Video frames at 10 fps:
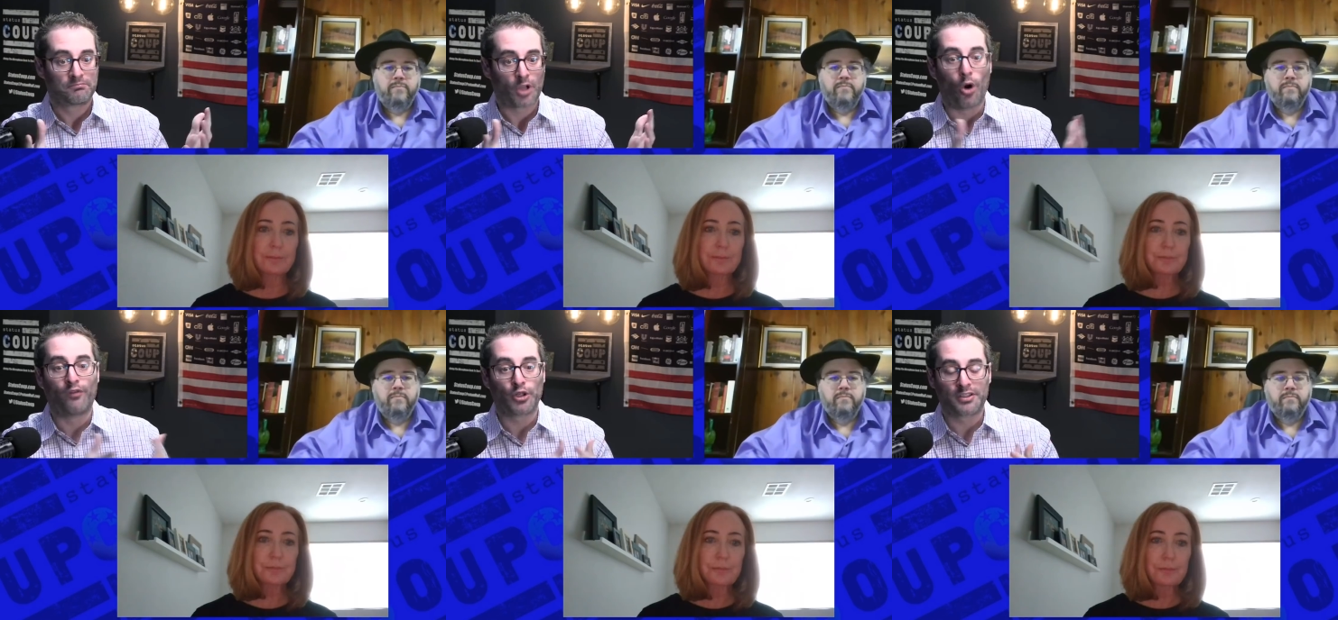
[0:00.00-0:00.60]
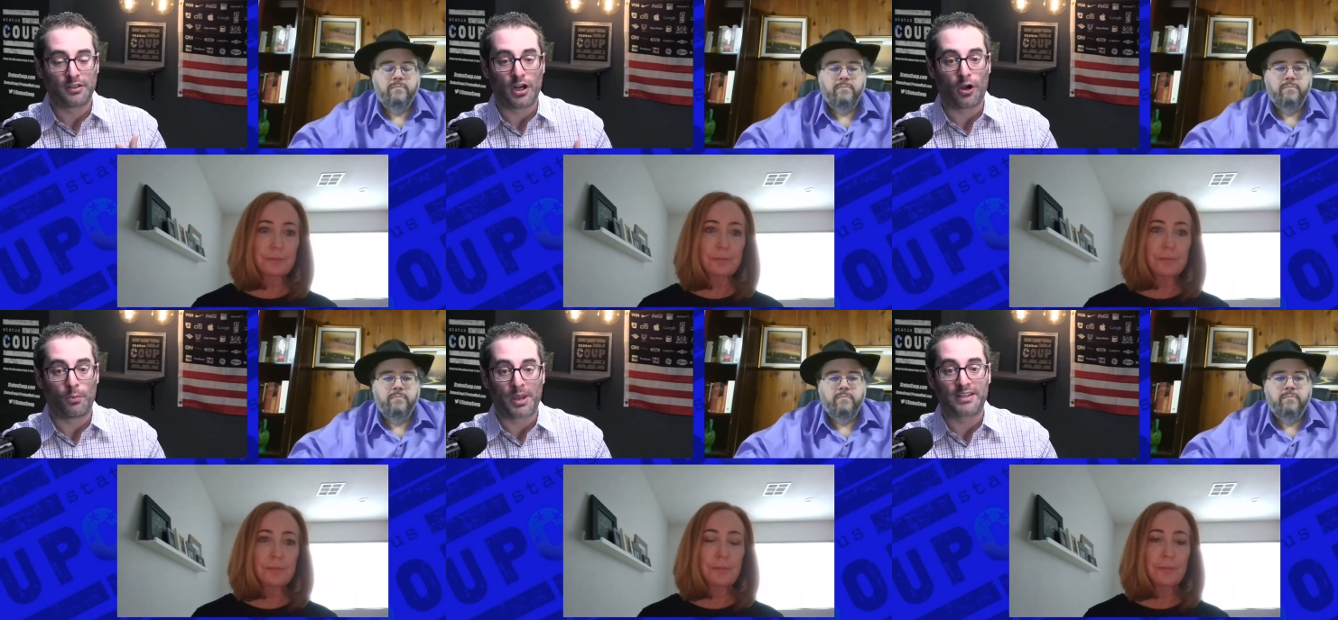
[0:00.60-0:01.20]
Speaker 1: over, you
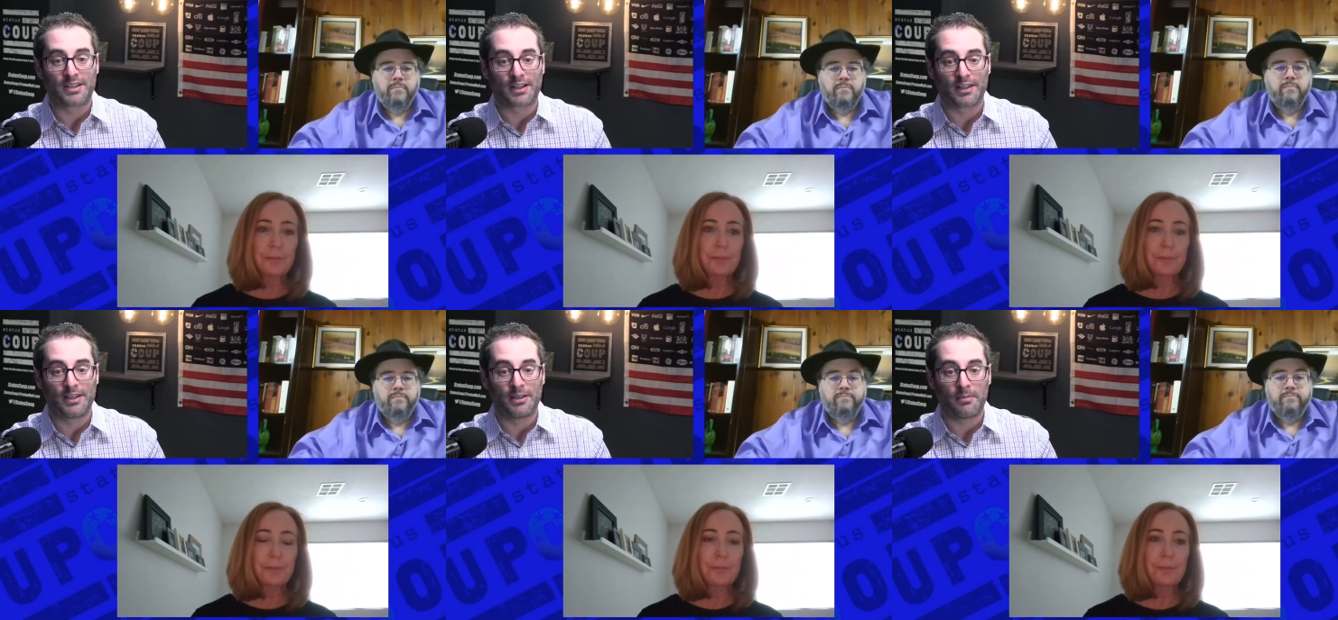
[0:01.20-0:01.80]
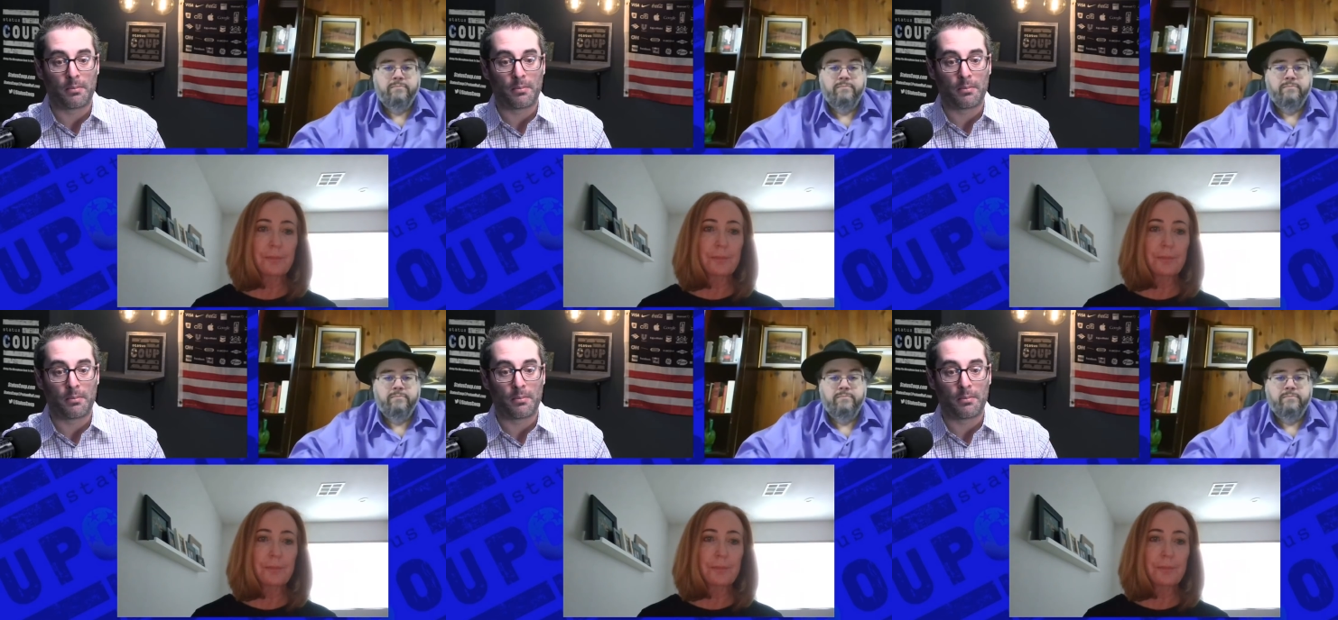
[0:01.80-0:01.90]
know, basically